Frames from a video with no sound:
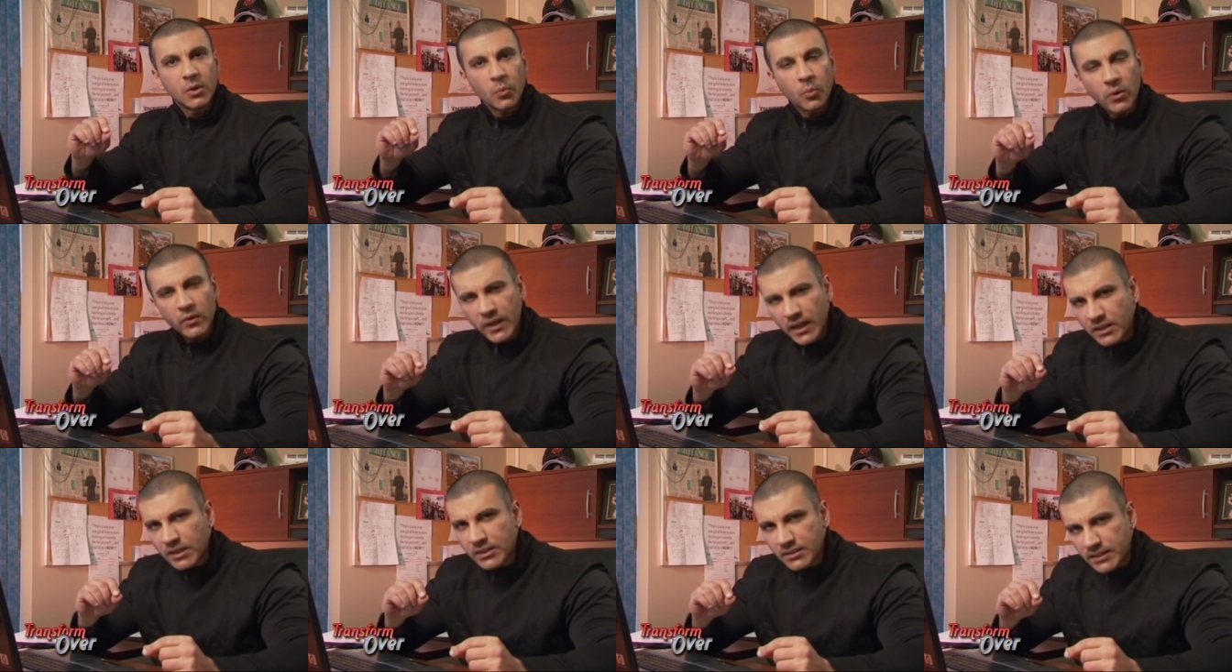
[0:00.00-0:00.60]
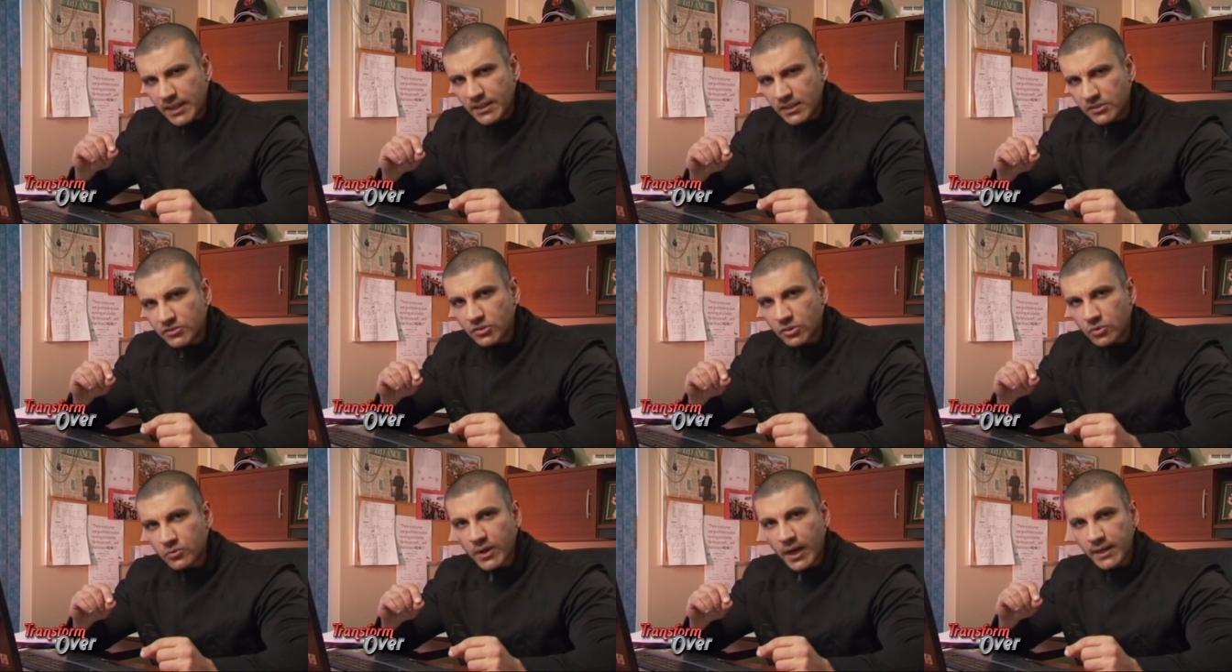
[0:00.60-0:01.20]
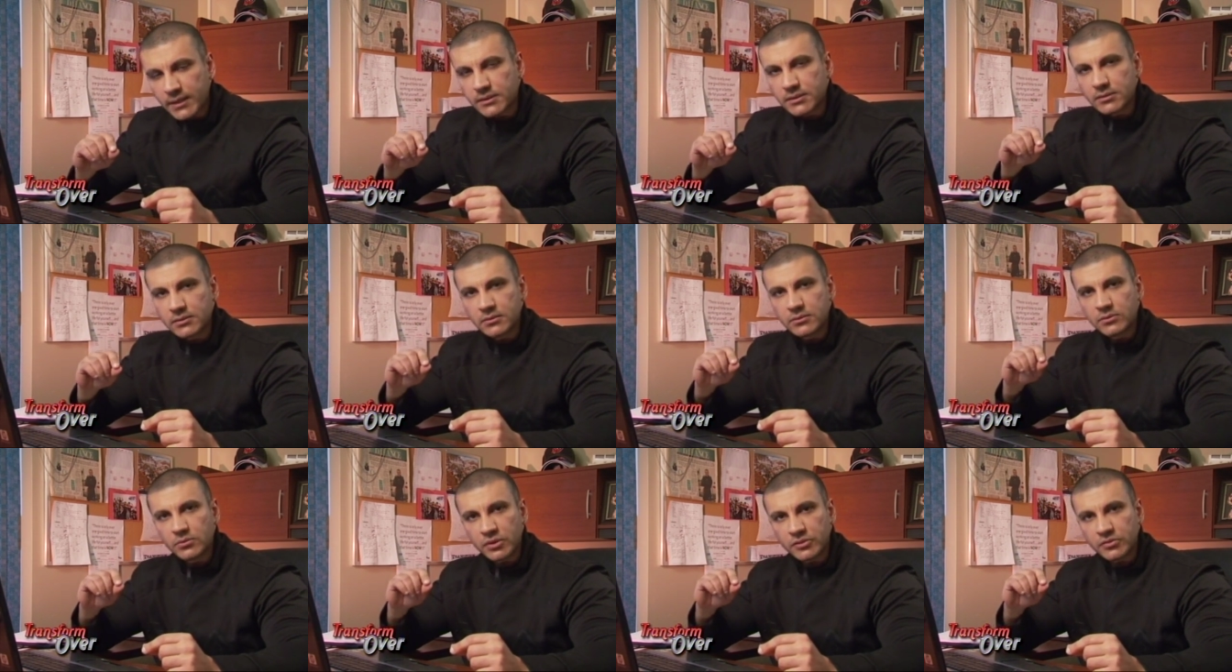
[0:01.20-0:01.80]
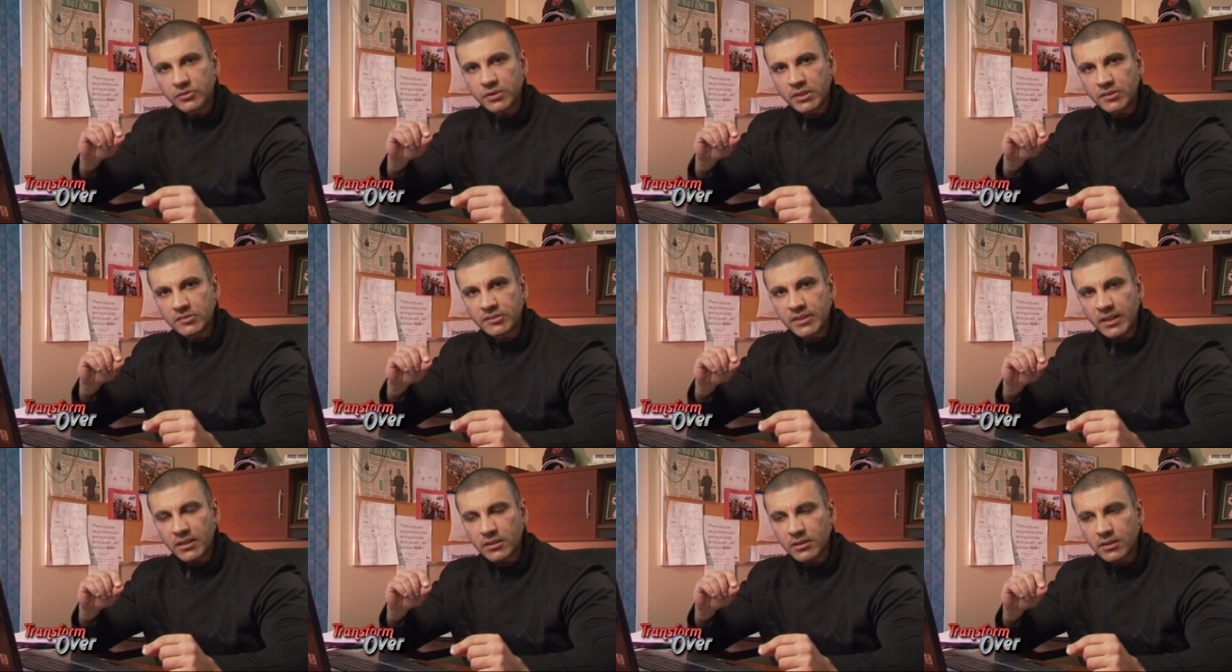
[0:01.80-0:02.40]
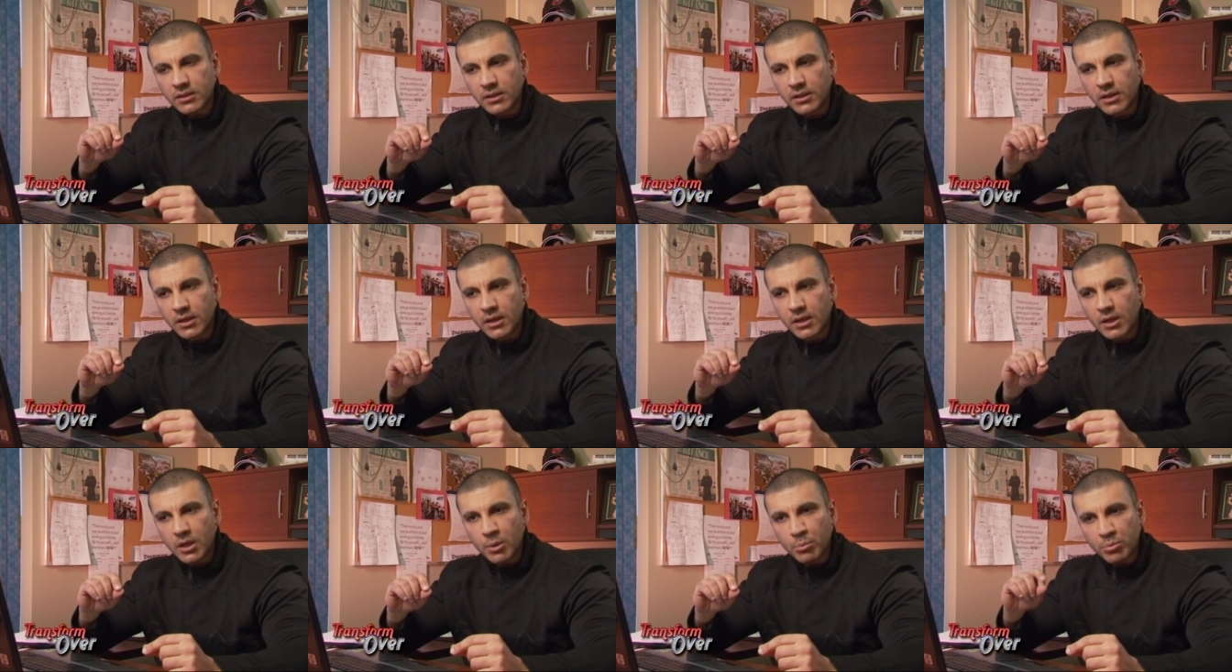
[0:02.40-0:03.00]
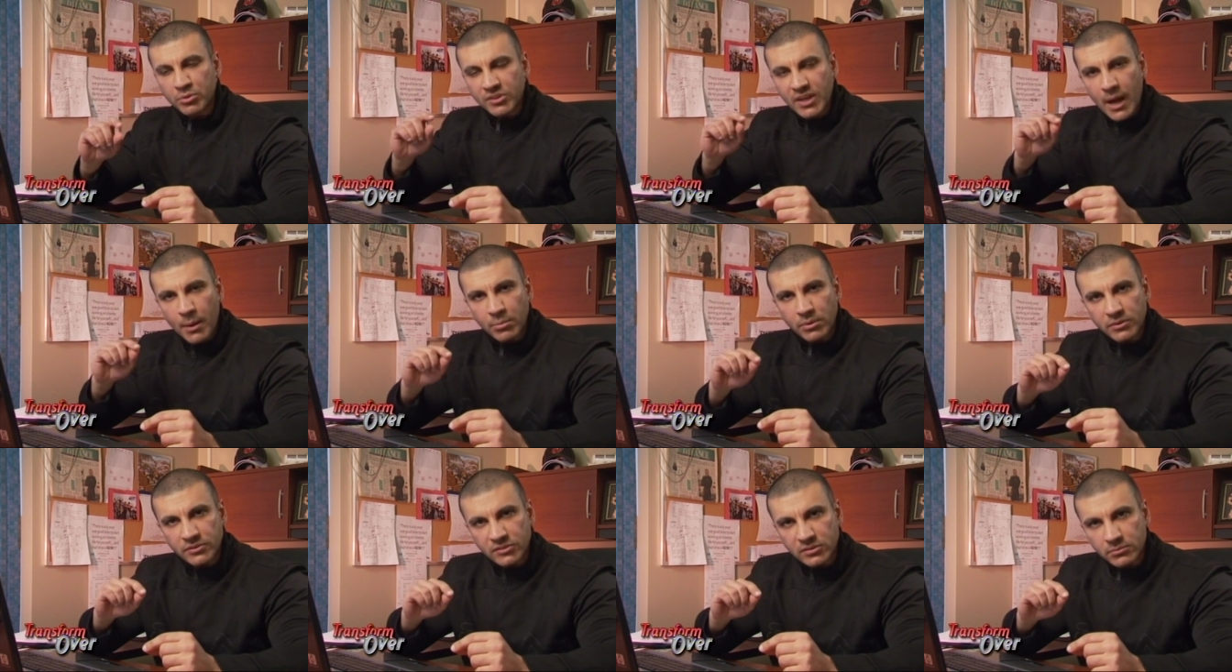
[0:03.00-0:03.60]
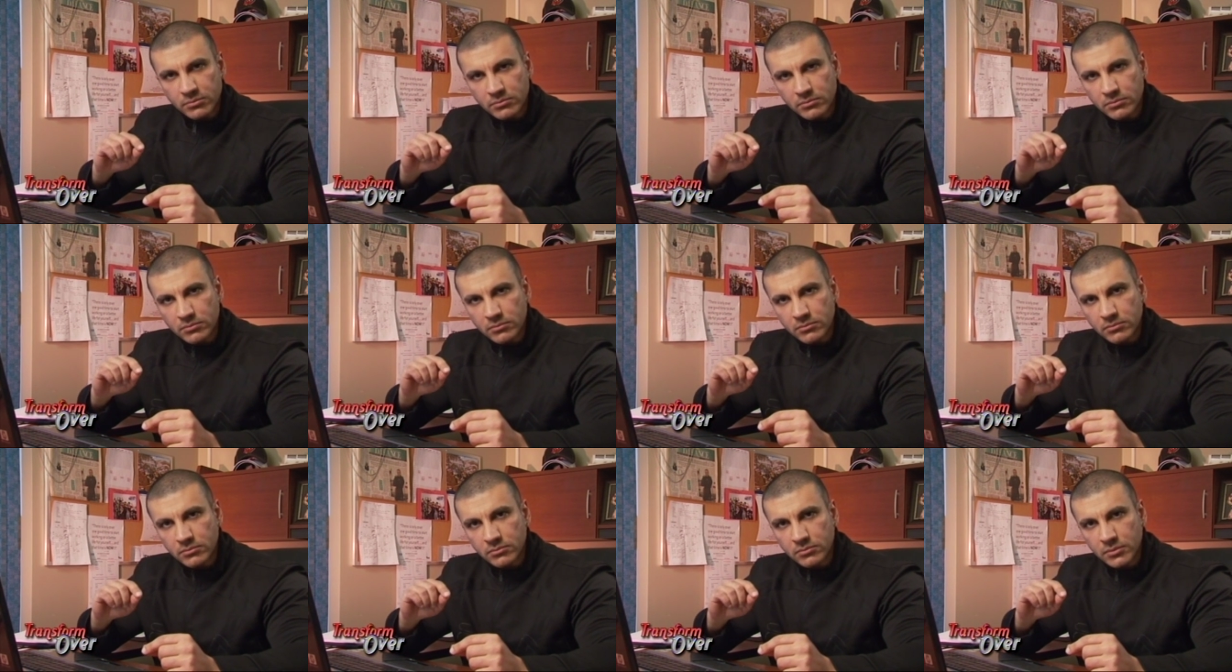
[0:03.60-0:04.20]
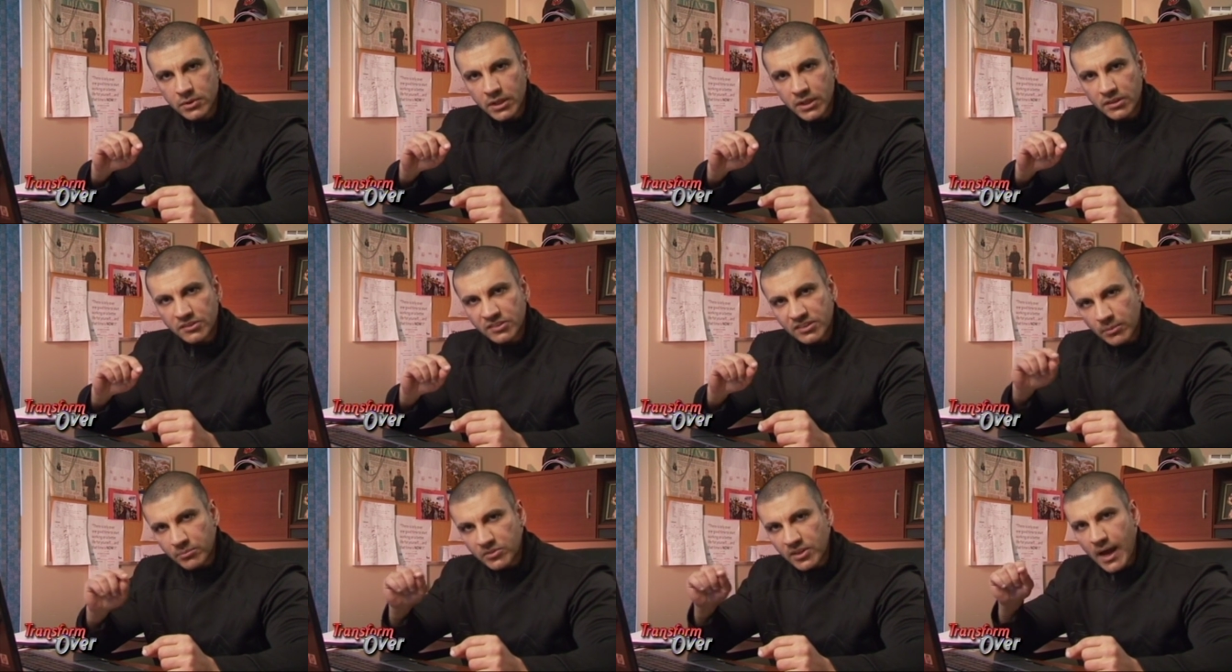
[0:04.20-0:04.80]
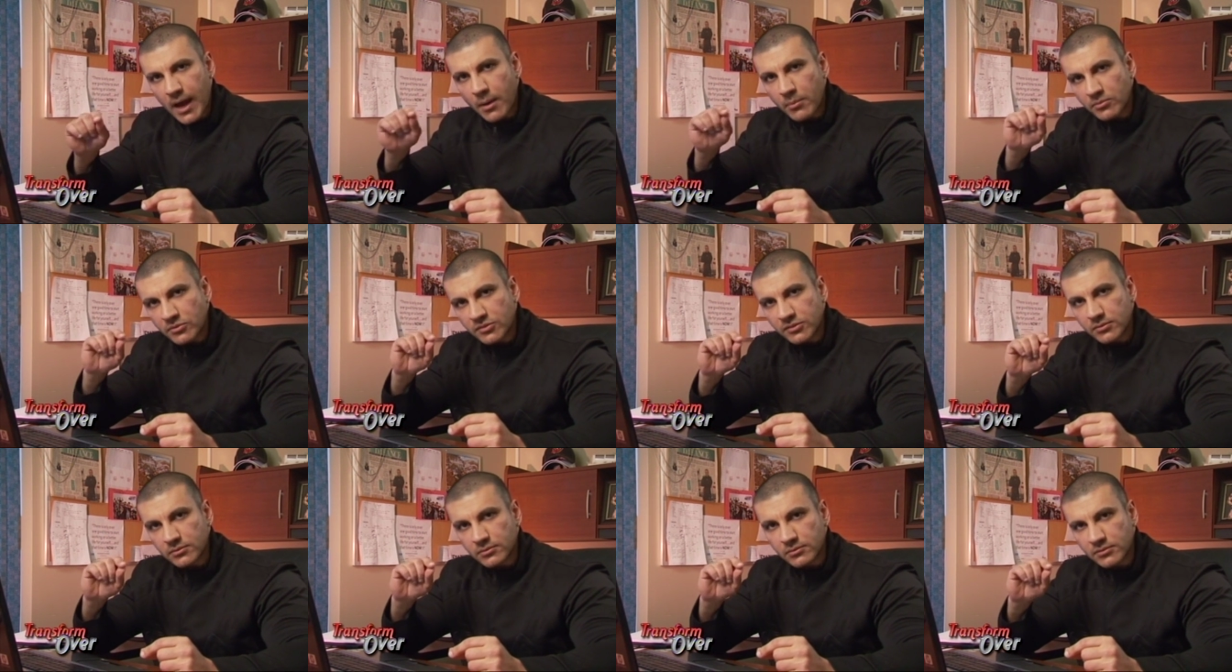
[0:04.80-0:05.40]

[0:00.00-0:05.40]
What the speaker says: Well, that is correct to a certain extent. Metabolism is sometimes